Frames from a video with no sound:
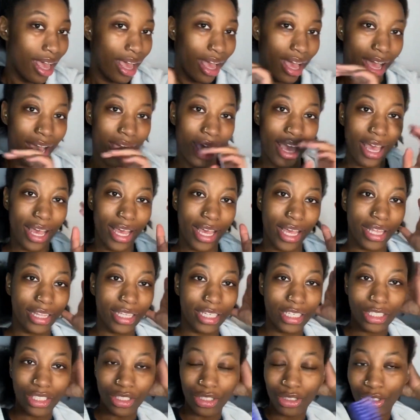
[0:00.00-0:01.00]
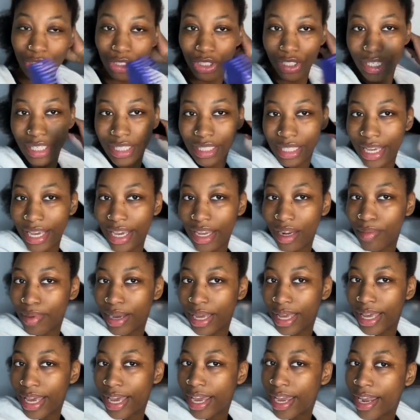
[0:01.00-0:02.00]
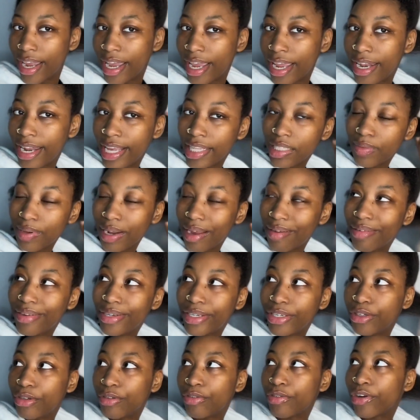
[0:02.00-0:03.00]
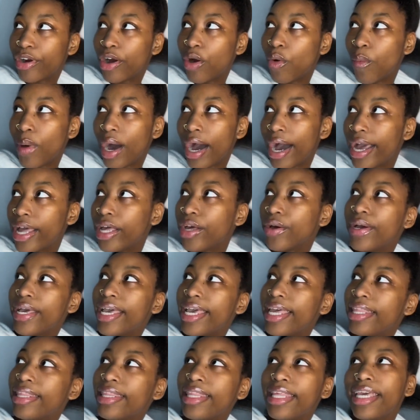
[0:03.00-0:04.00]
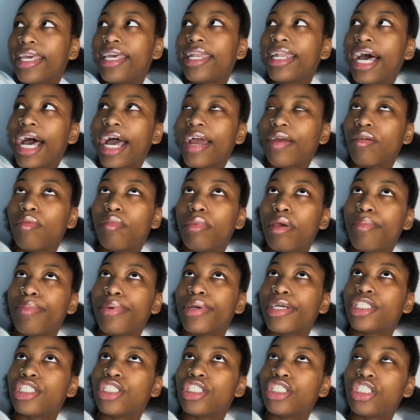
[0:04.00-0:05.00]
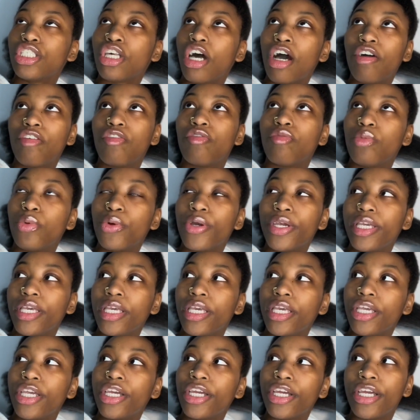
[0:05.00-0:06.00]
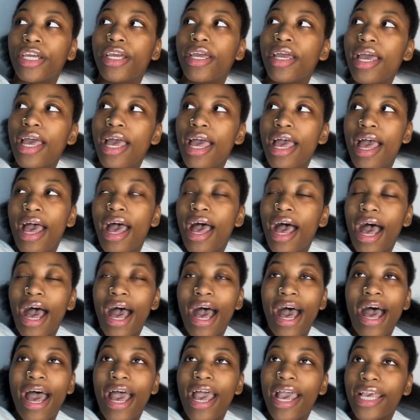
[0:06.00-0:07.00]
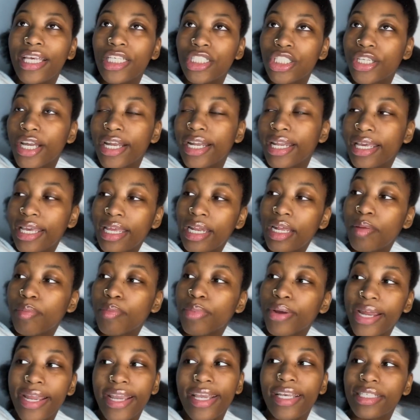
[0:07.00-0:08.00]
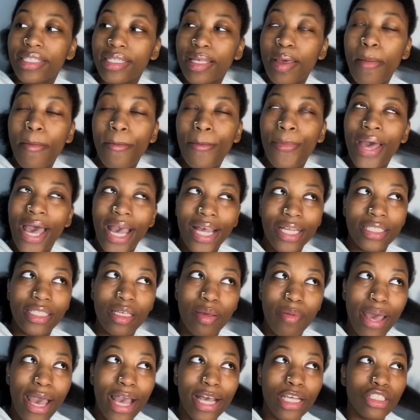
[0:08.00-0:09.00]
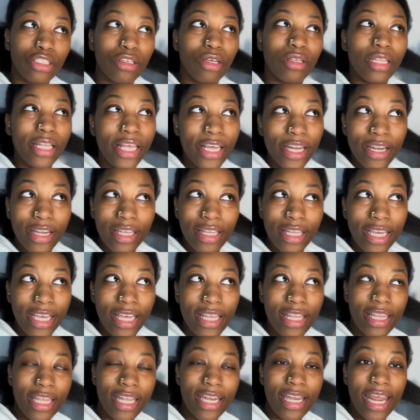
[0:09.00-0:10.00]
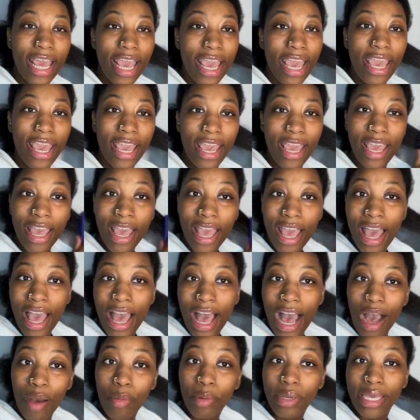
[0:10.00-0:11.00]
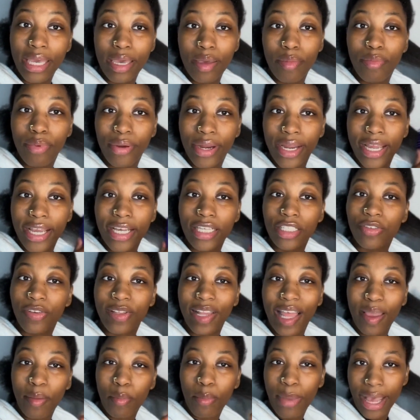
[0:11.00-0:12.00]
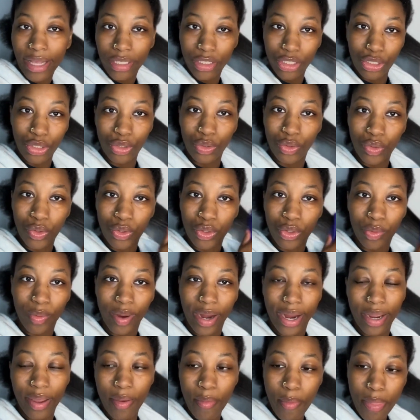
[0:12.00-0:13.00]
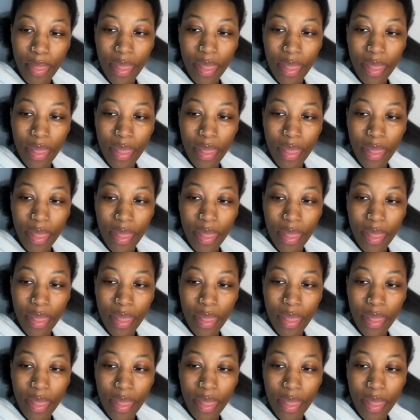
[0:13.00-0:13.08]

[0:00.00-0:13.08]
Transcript: I had these 2 strands of hair in my hair, and that's what I would do for a while. And then I remember sophomore year, I started getting braids back to back. So literally the day I would get braids for like back to school, right?